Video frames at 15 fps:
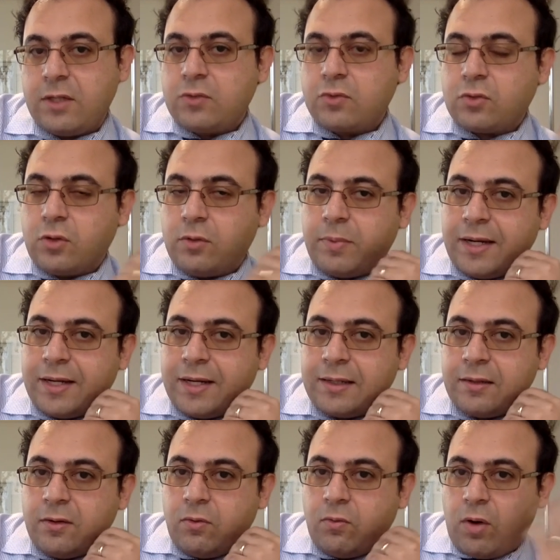So by
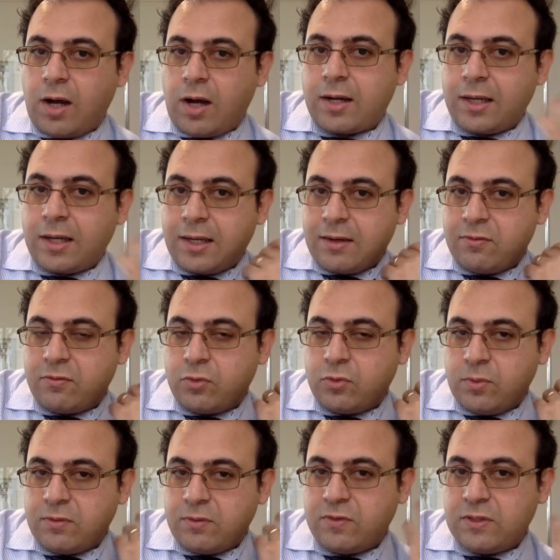walking and
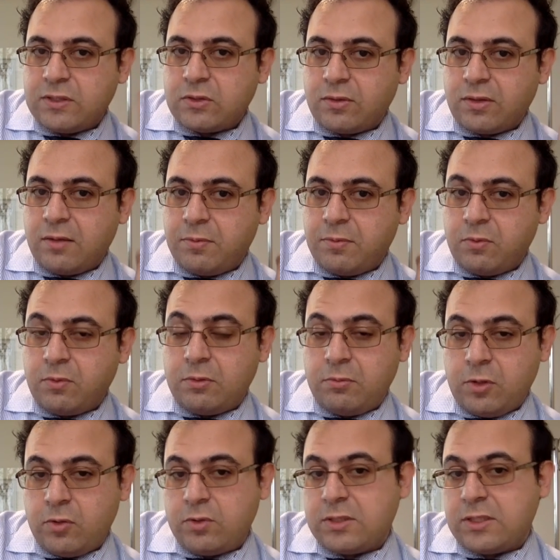doing physical therapy with
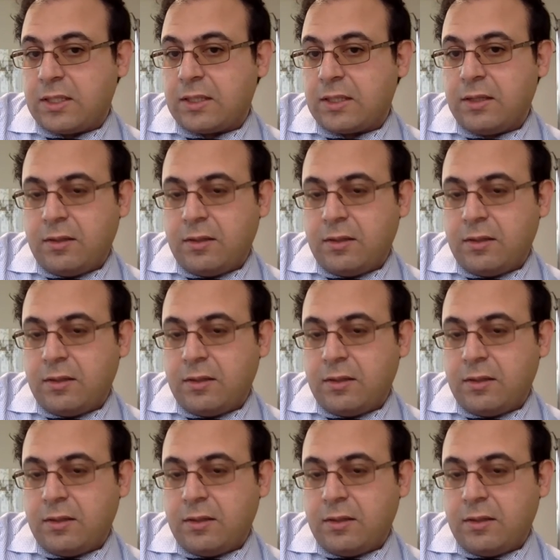music,